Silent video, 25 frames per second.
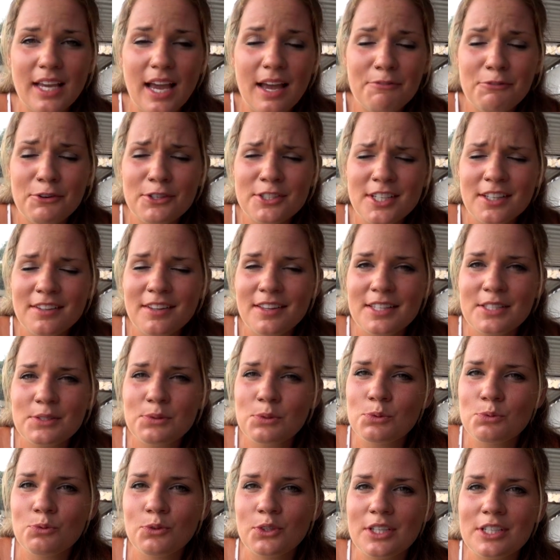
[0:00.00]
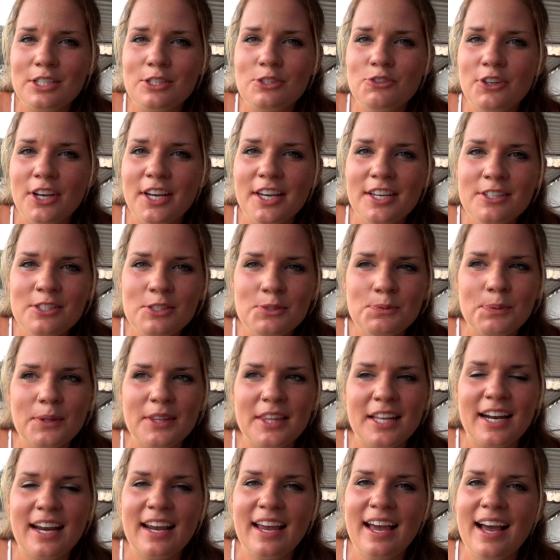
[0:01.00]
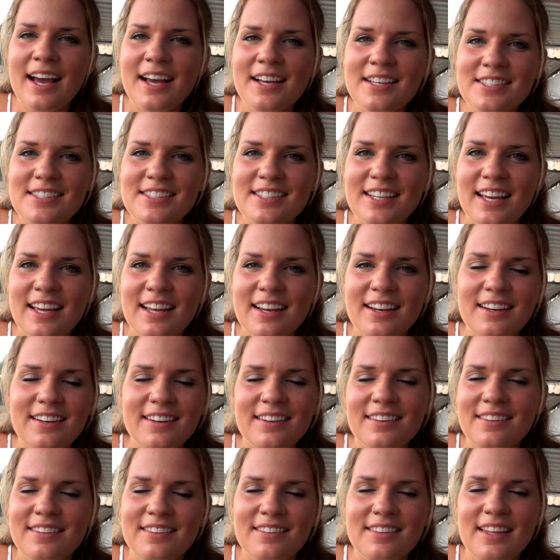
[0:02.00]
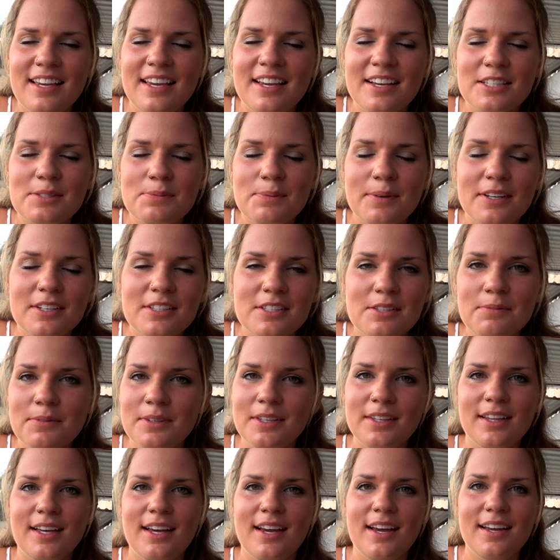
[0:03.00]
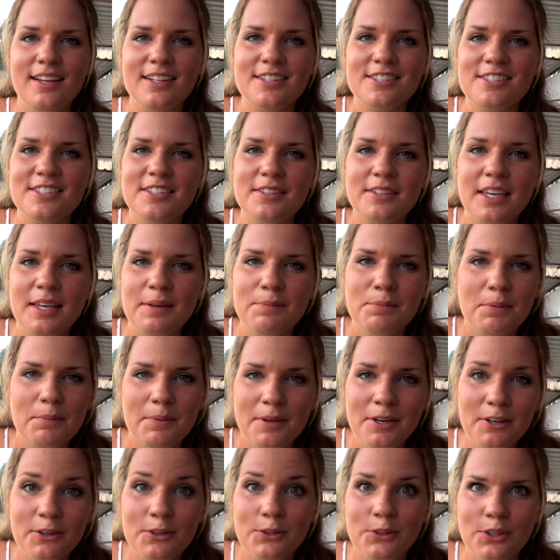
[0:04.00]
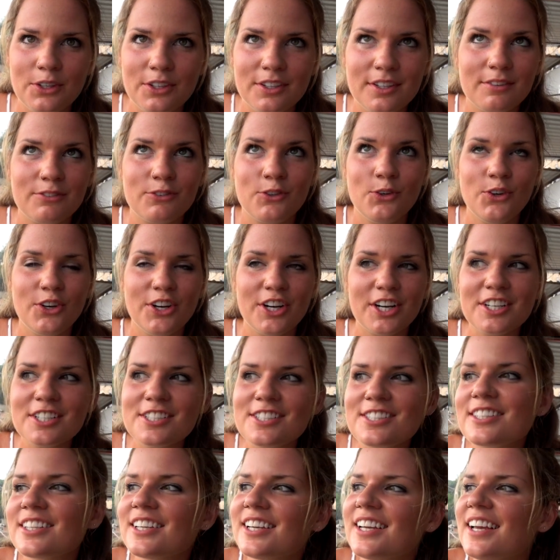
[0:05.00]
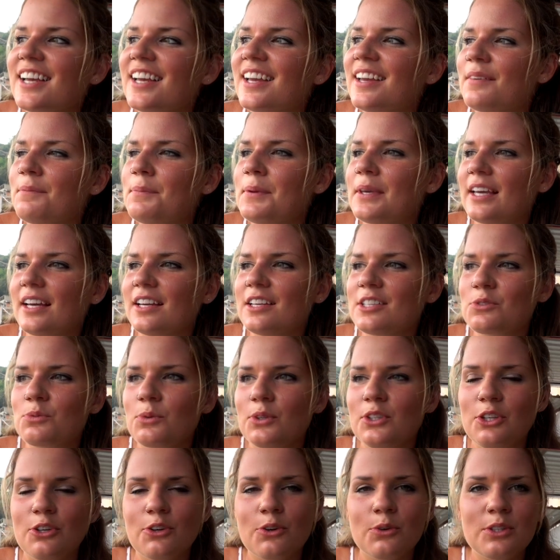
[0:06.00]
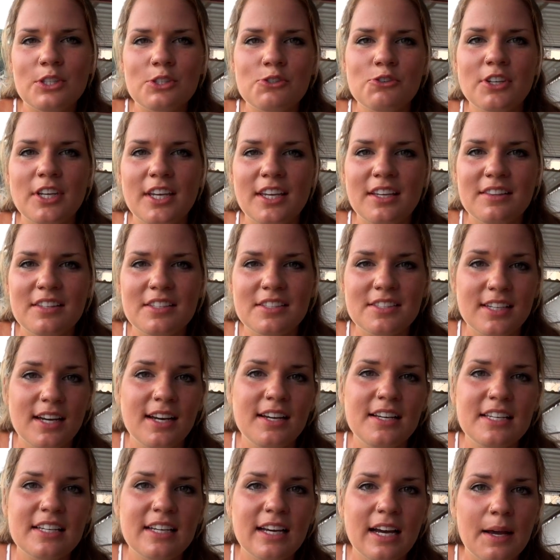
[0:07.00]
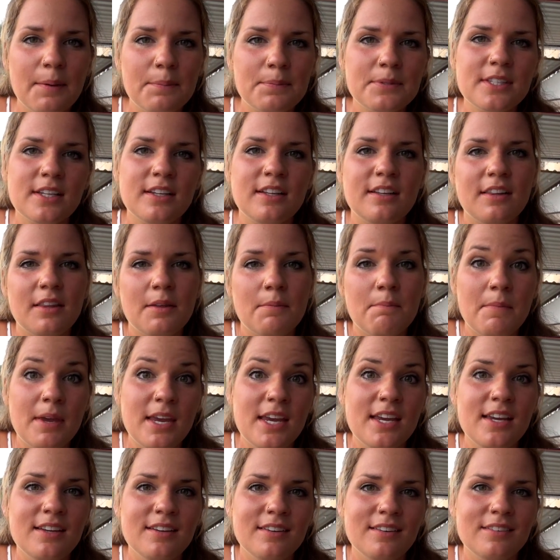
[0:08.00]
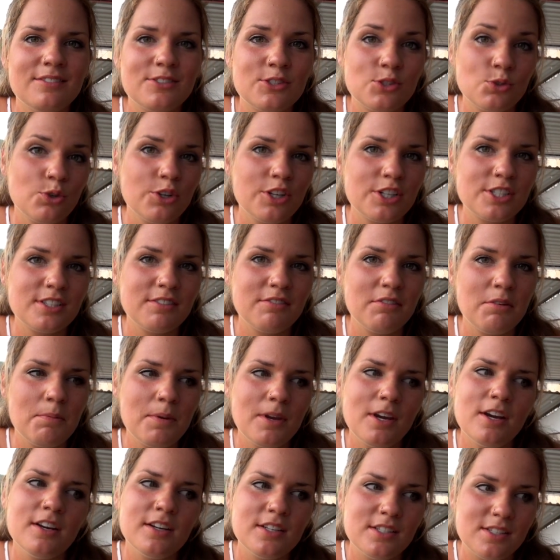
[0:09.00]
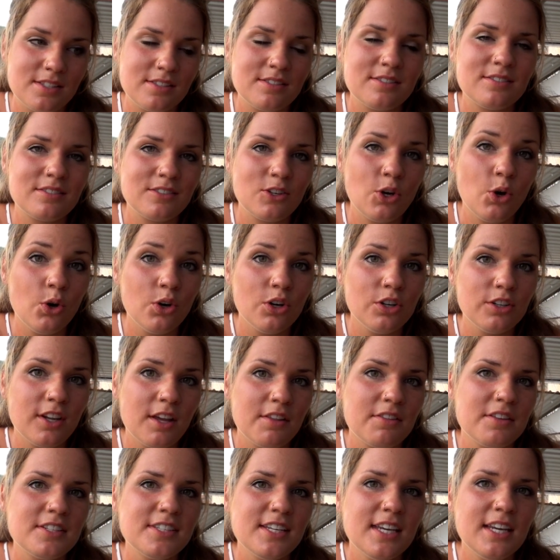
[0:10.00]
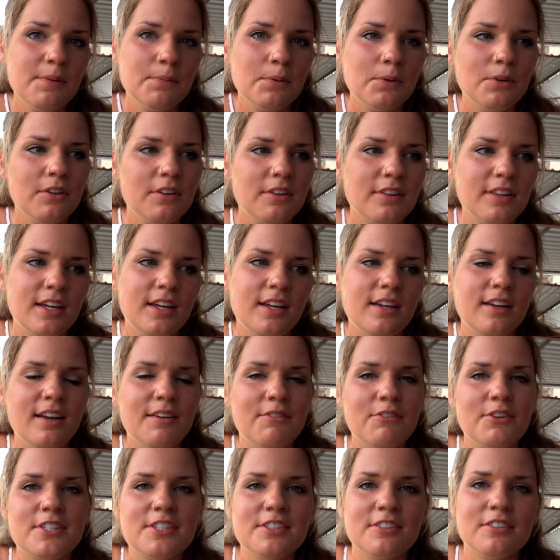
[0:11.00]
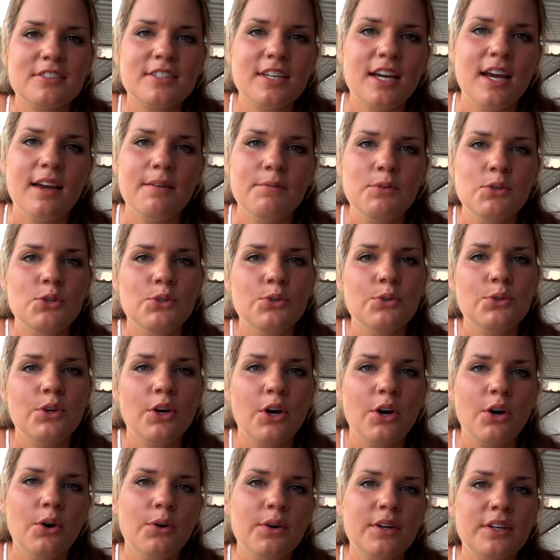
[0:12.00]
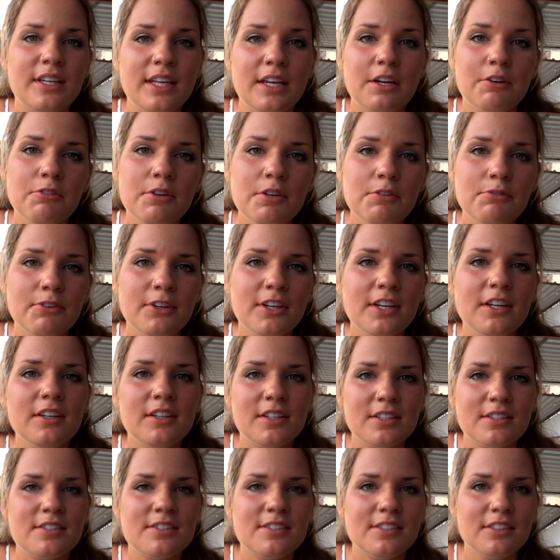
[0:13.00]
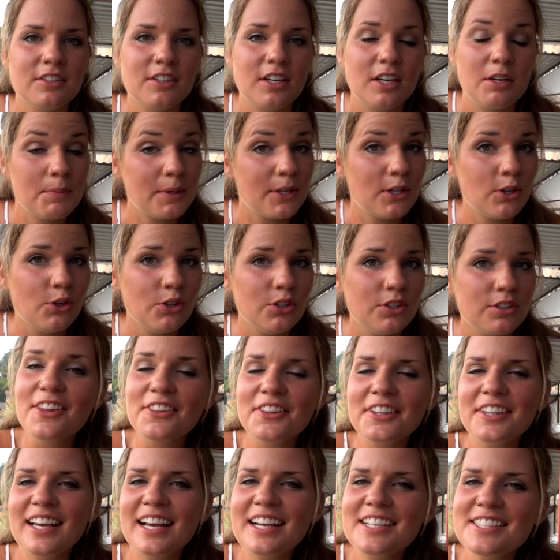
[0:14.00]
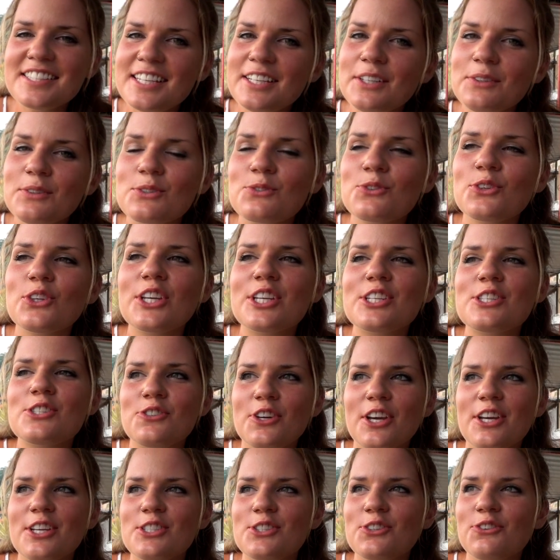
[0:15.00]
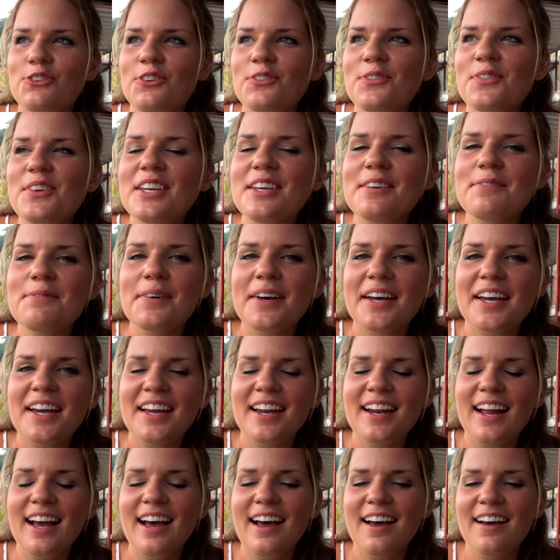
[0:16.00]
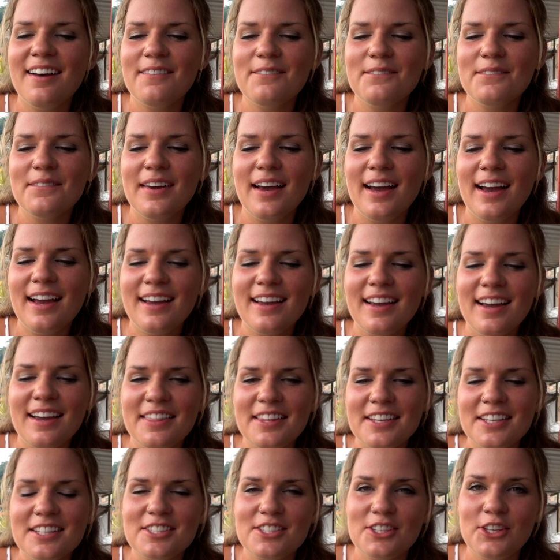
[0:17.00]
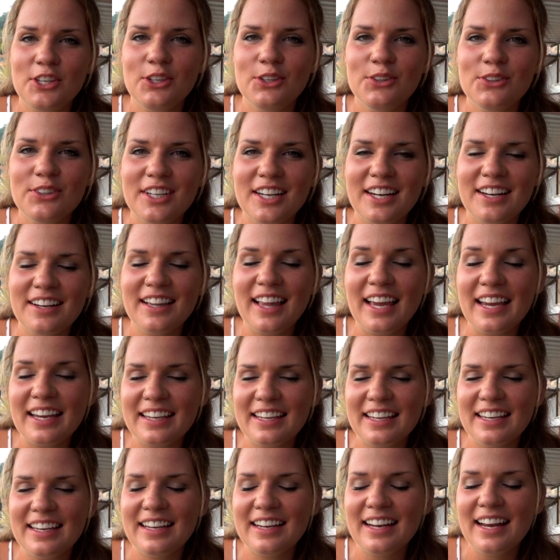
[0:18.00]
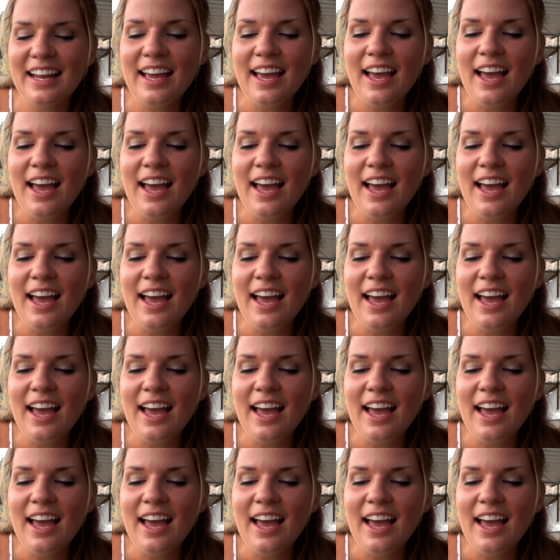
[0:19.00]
At first I thought this was really strange, but then I asked and they explained to me that it's to keep the beer cold, of course. Because when you're only drinking in these tiny cups and the main source of the beer is cold on the table, then every single time you go and get a refill, it's still gonna be cold. The last thing was really strange for me, but I think it's cute and I like it.